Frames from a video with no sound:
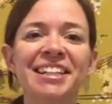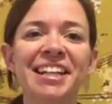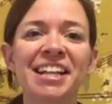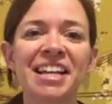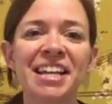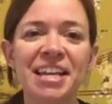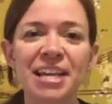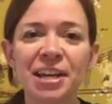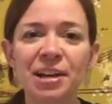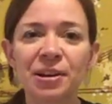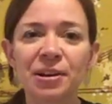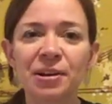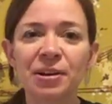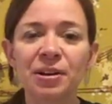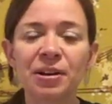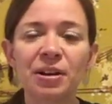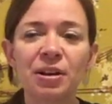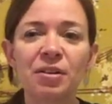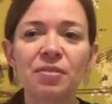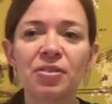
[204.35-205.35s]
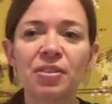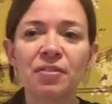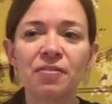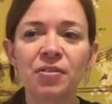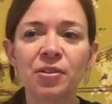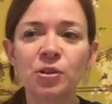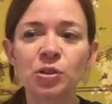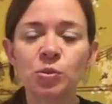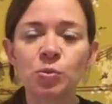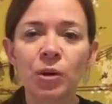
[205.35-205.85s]
Here, the
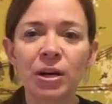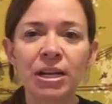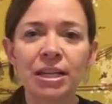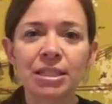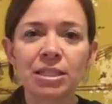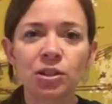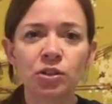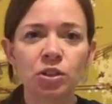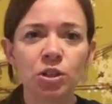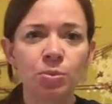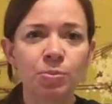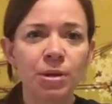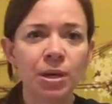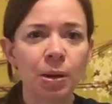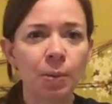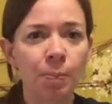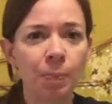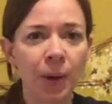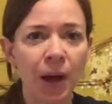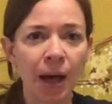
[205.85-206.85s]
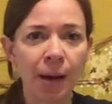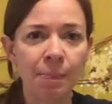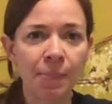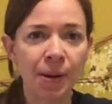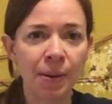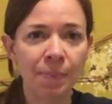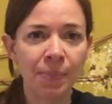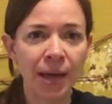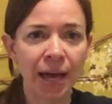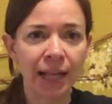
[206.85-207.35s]
first one is going to be a
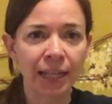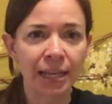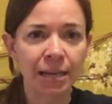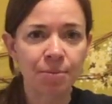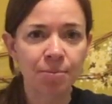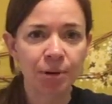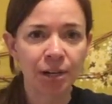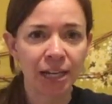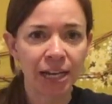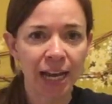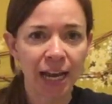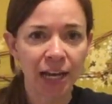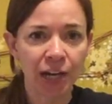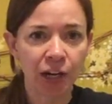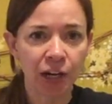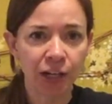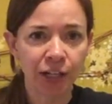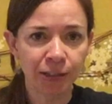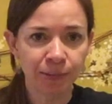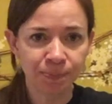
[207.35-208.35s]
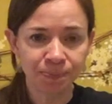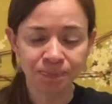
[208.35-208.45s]
pop-up Alebrije card.